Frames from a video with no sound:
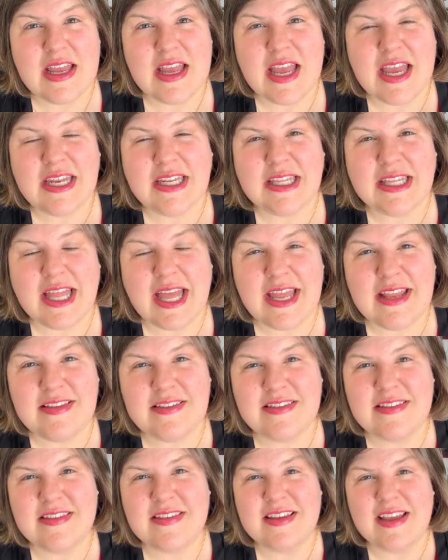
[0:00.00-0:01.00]
And
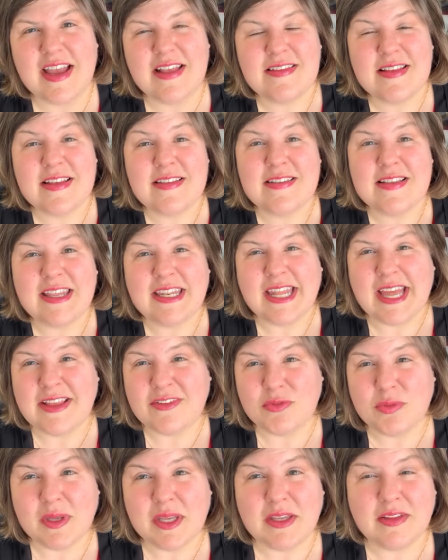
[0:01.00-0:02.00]
Lent, as I said
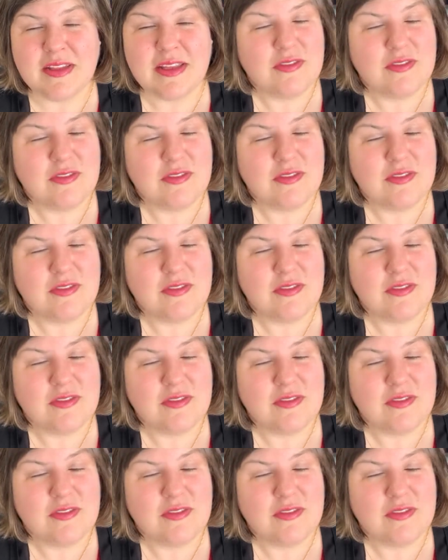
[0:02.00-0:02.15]
last week,